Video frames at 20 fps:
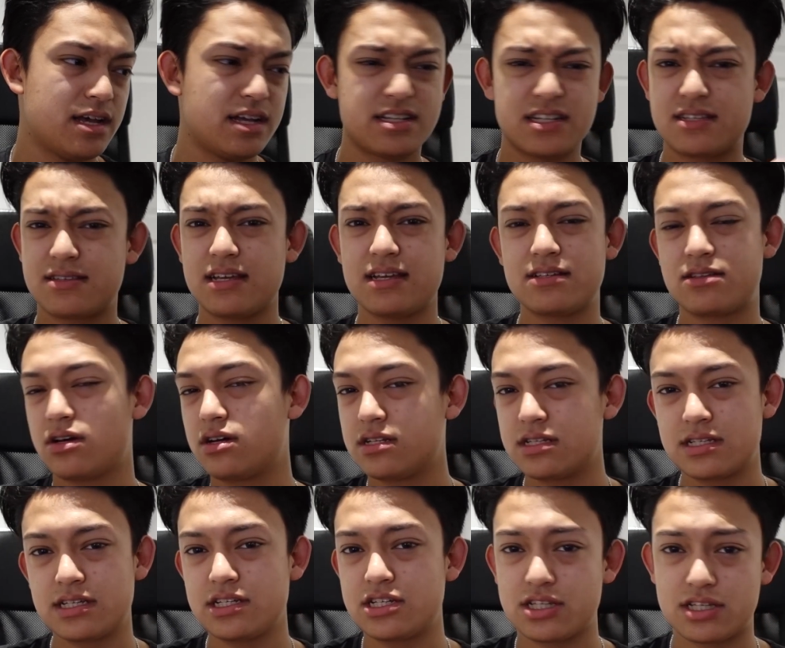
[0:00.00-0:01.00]
It's
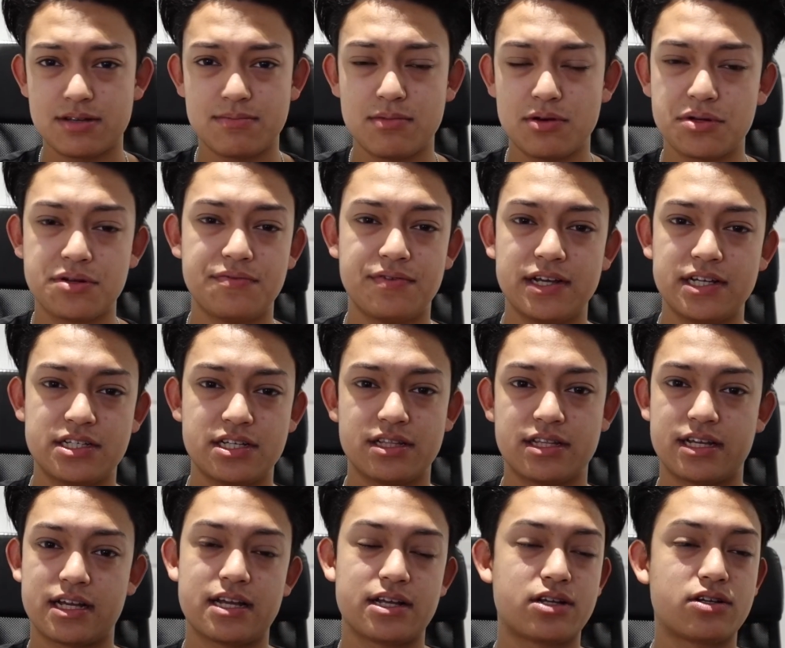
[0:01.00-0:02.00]
honestly just a motivation
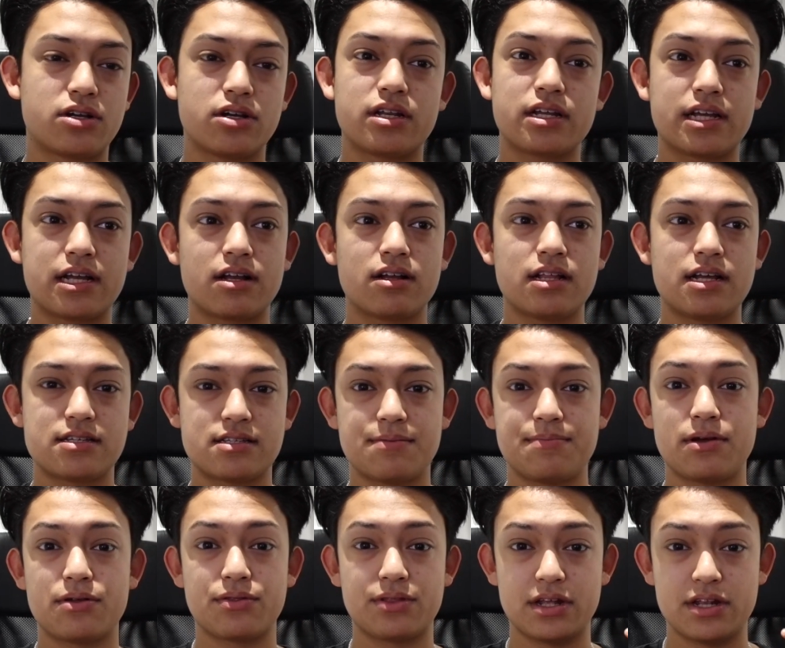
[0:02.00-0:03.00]
thing. I couldn't care less
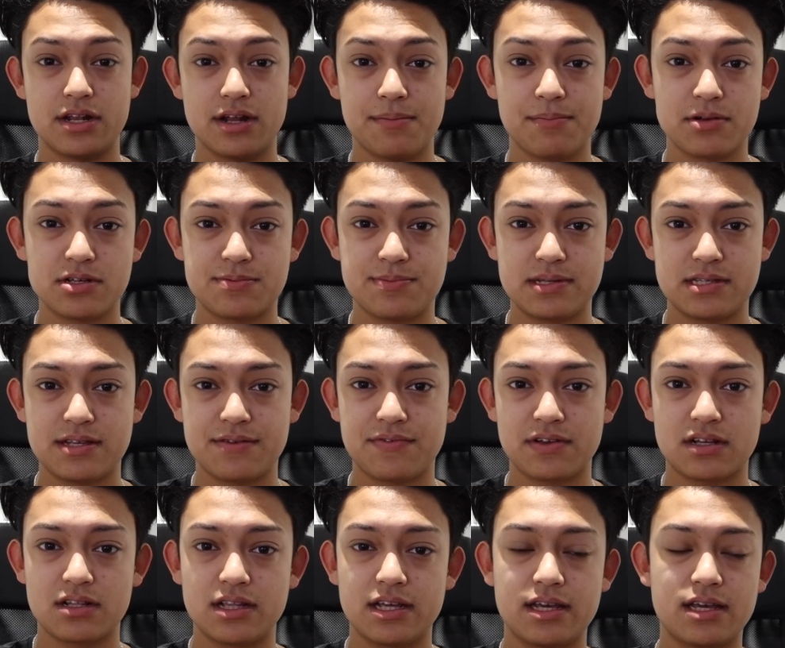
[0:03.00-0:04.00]
about the number
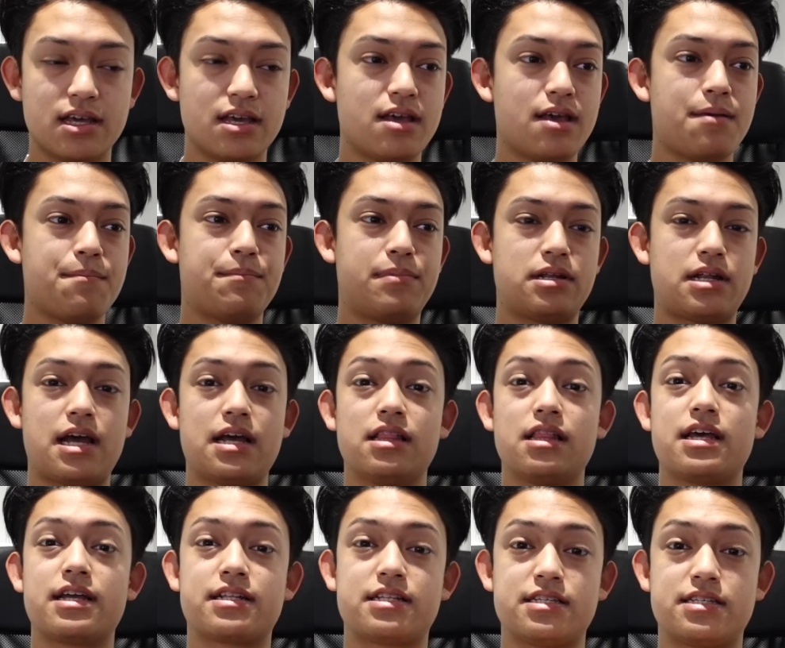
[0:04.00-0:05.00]
specifically, but I
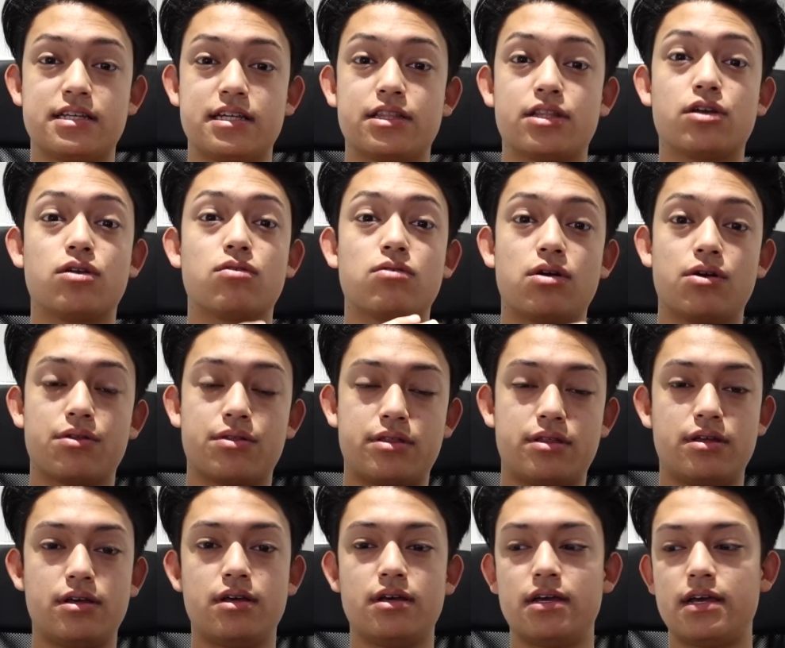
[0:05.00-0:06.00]
like to see the growth,
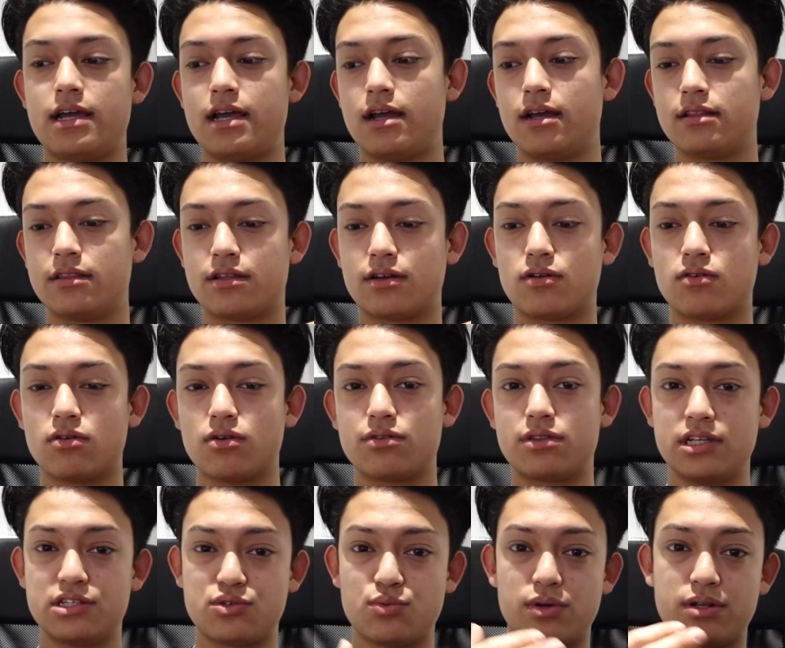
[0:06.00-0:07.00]
and the growth
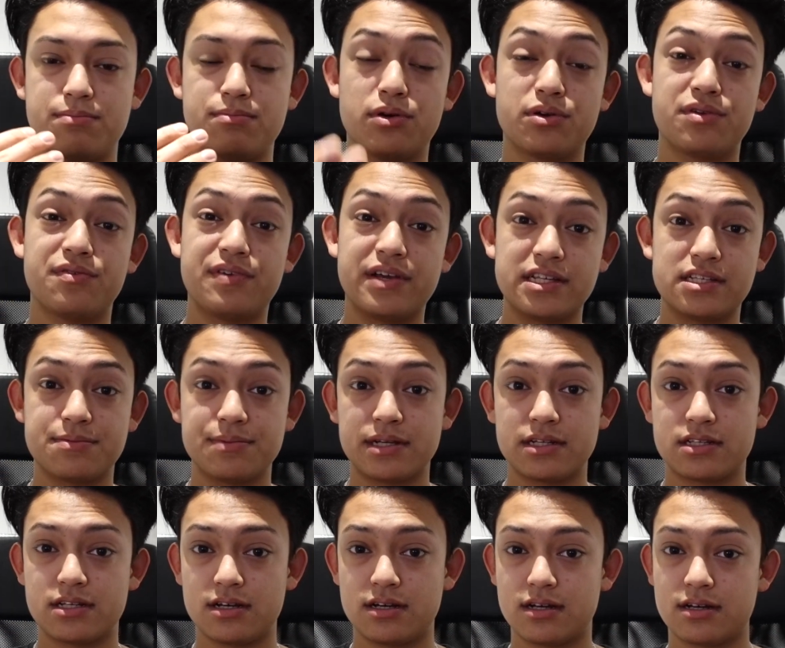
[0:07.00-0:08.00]
is what motivates me
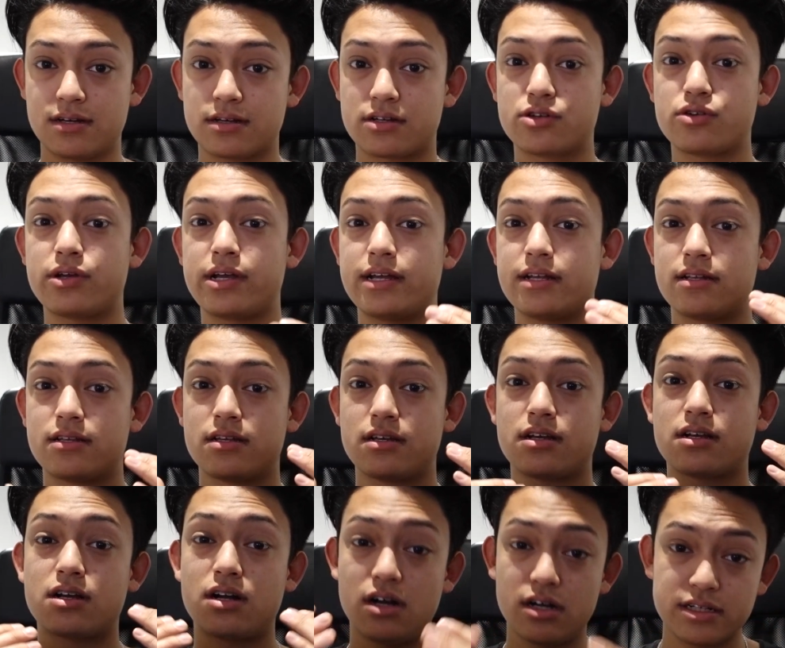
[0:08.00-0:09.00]
to create
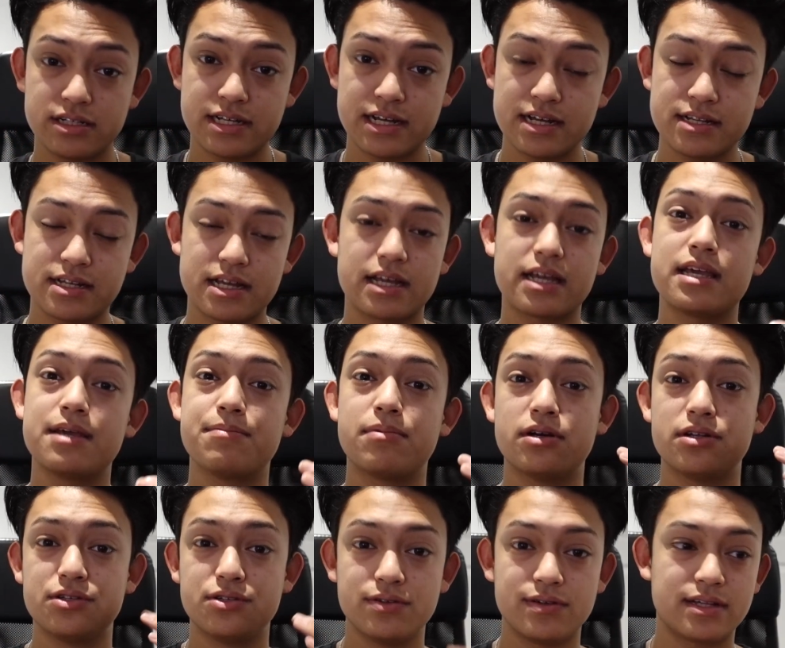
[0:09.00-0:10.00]
content and keep
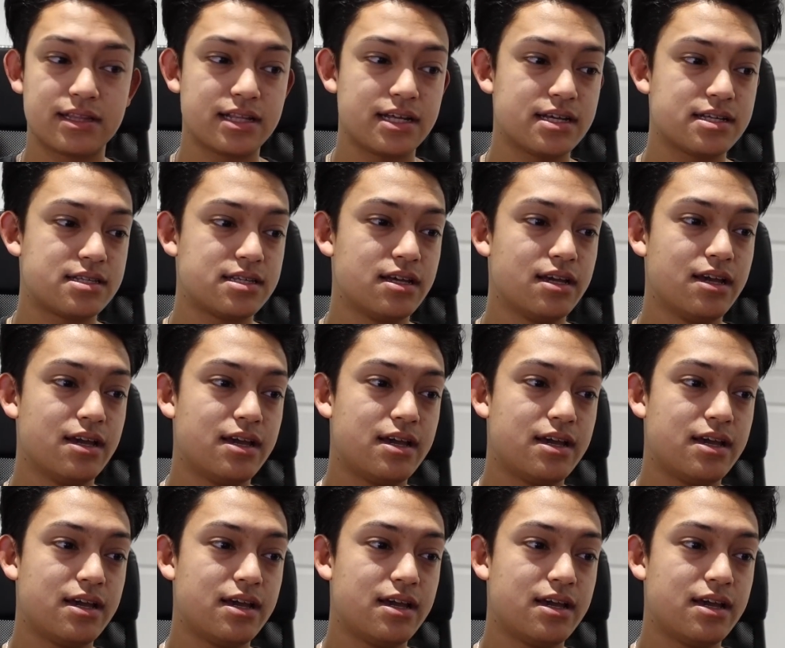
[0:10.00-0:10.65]
on doing this.